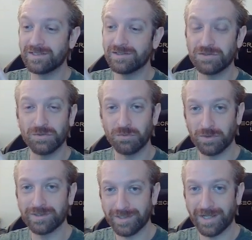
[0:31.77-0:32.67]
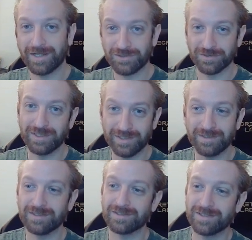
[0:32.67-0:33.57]
into what's actually
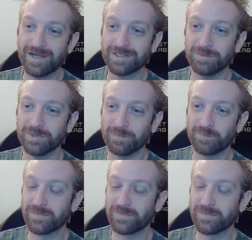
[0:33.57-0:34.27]
in this document.